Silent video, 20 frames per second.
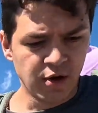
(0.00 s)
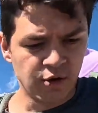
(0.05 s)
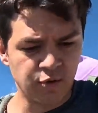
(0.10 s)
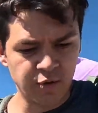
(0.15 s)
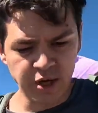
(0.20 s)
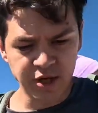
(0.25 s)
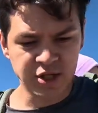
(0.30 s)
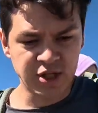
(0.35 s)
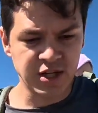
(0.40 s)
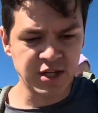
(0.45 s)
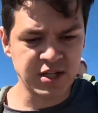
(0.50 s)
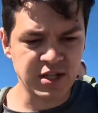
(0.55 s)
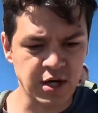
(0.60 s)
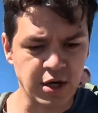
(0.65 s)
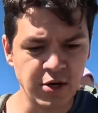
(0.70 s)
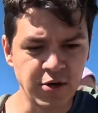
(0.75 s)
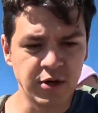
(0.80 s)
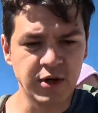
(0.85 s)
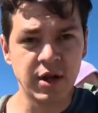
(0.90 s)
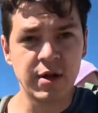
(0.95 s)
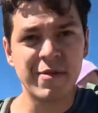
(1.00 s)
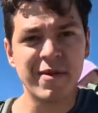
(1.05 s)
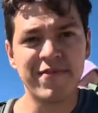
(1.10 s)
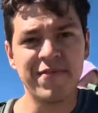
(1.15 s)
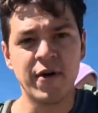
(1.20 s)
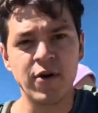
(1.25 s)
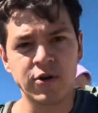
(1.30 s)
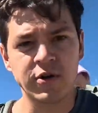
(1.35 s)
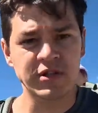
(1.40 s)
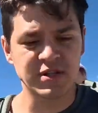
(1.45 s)
ridges are you going to be
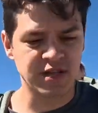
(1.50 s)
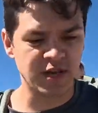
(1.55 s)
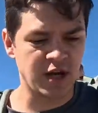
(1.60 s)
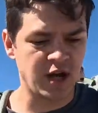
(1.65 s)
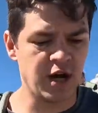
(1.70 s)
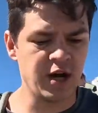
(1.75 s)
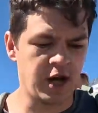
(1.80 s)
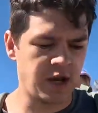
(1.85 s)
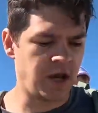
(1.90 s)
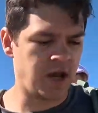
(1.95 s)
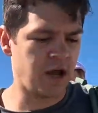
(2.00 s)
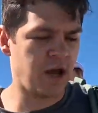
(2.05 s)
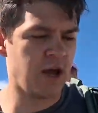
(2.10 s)
focusing on.